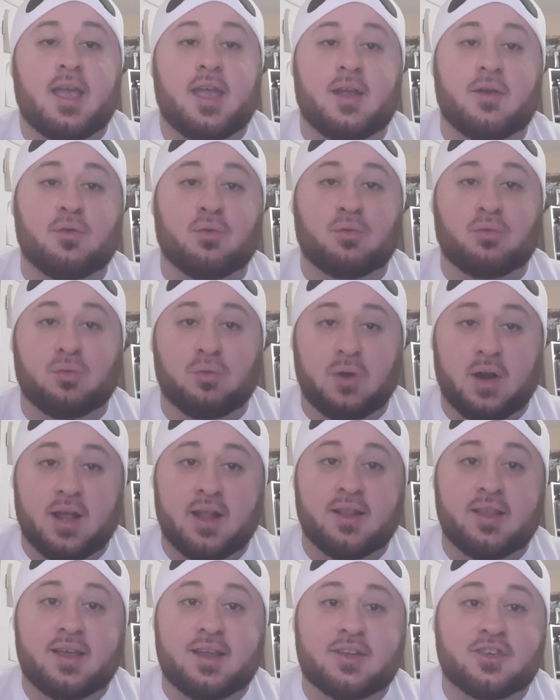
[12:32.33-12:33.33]
It
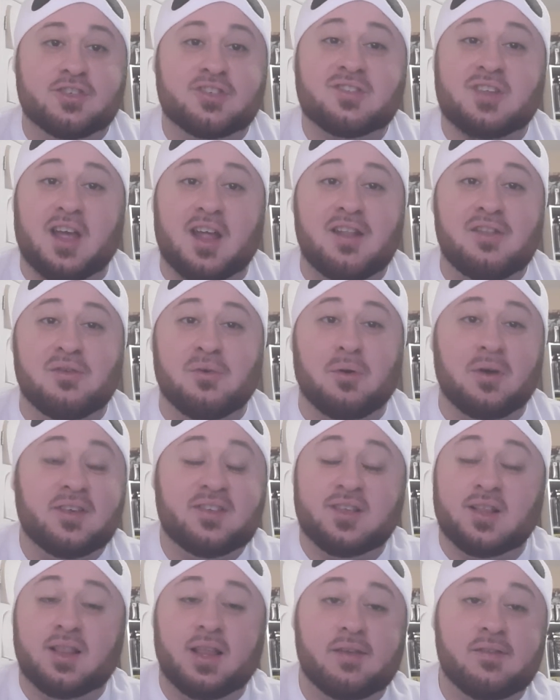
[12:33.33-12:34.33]
really just annoys
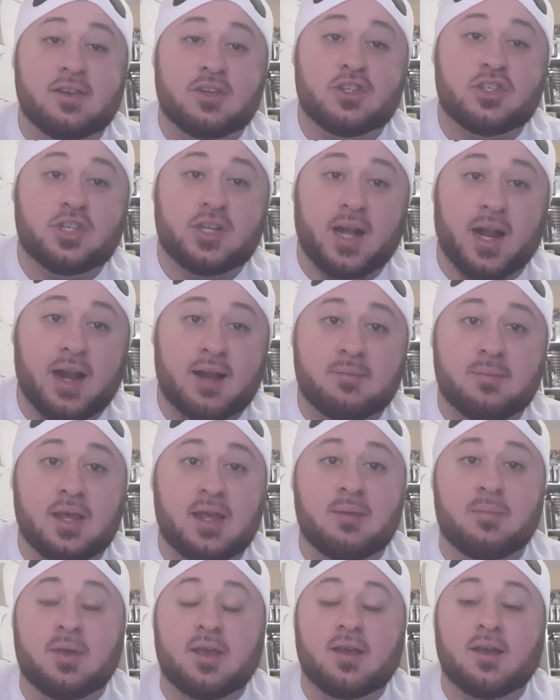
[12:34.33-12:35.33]
the living shit out of
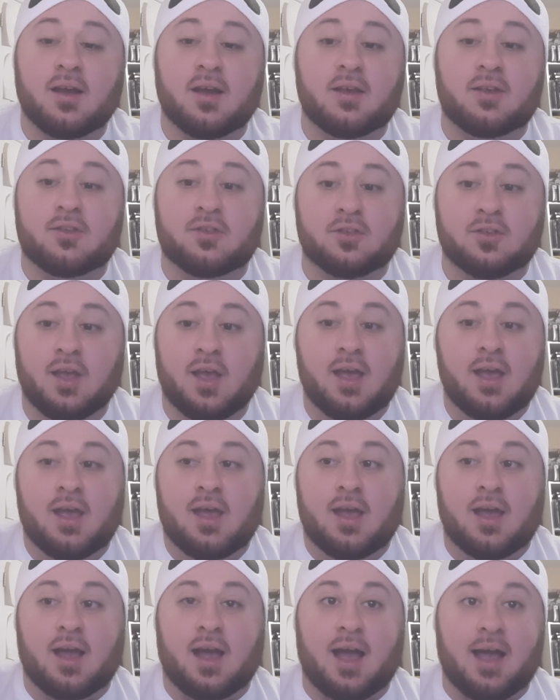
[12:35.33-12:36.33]
me because
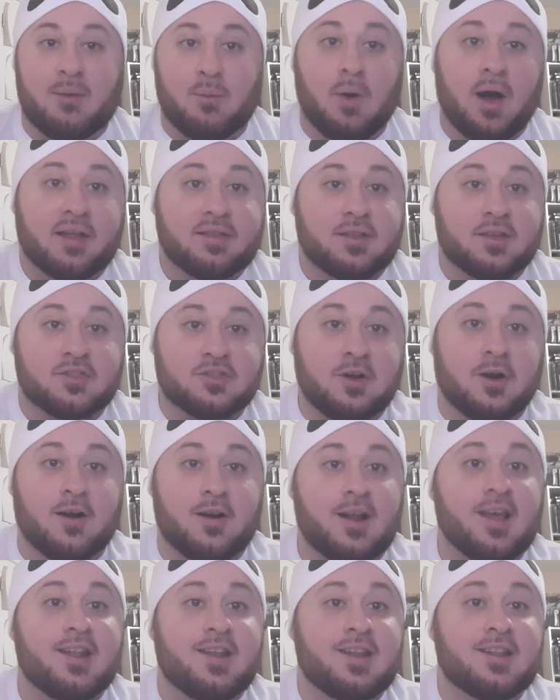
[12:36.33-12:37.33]
I want this
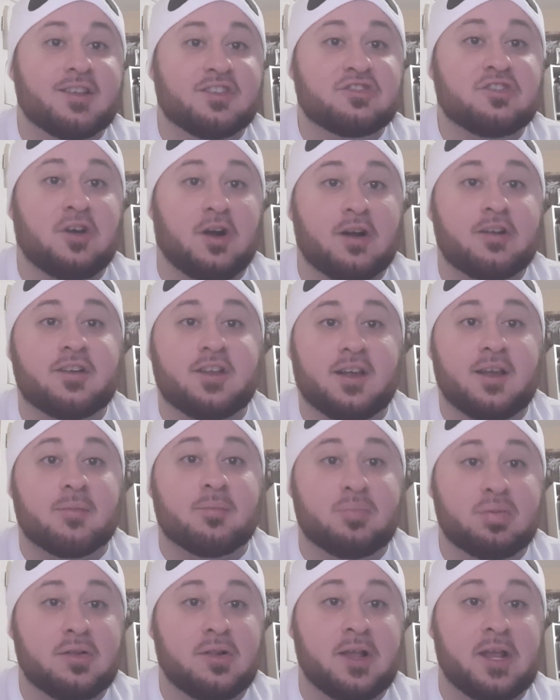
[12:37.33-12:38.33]
card. I need this card to
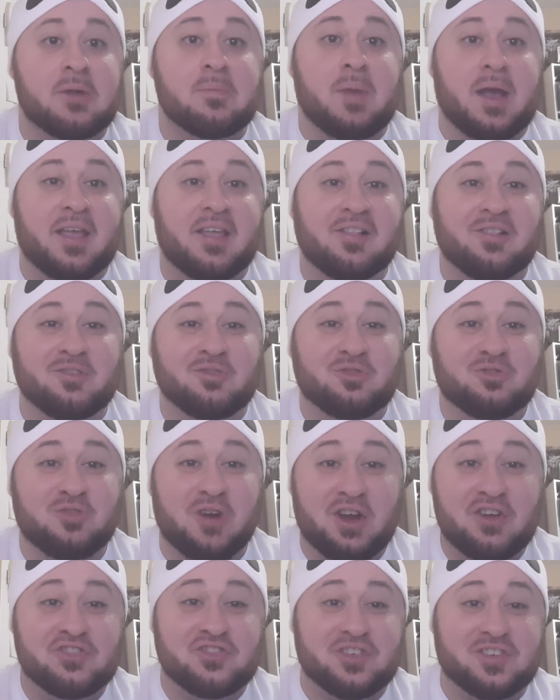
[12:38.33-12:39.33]
complete my
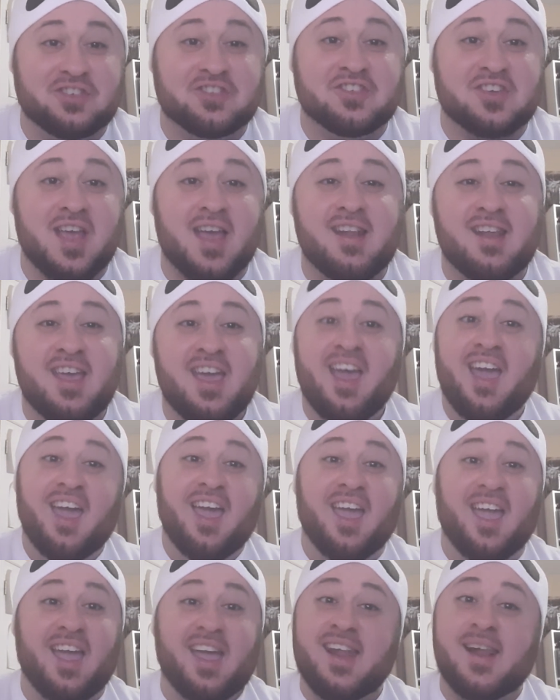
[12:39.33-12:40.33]
illustration set.
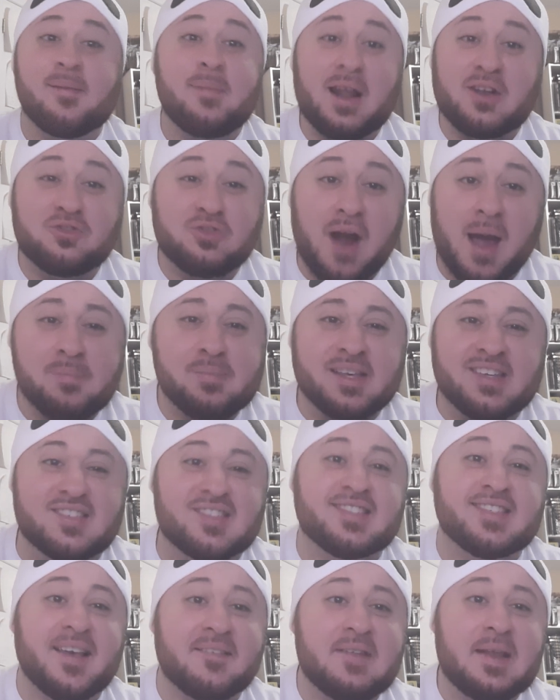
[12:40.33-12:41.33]
And I'm not dropping
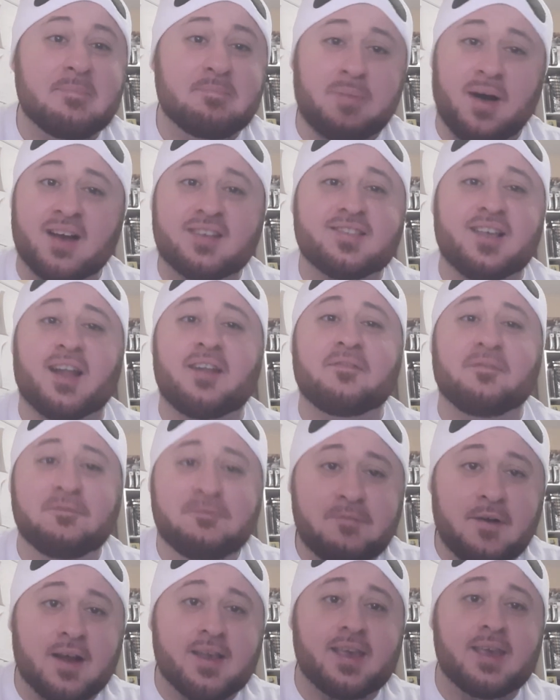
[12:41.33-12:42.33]
$70 on a
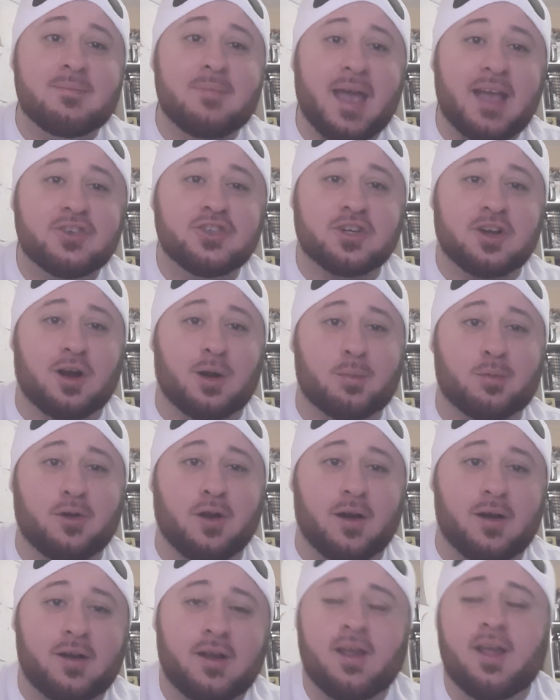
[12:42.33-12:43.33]
fucking Magikarp
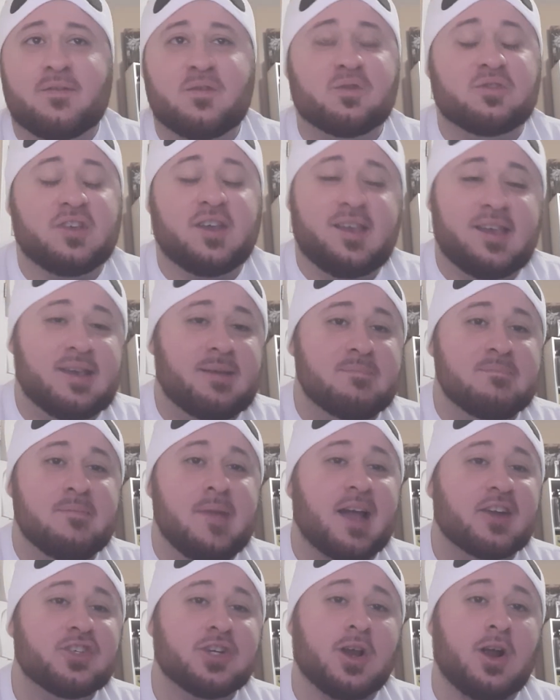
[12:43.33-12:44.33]
card. If it was a
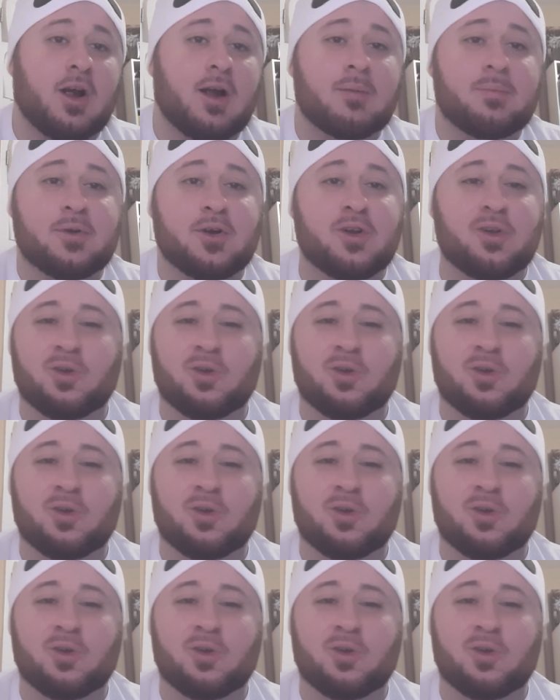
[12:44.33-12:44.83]
Magikarp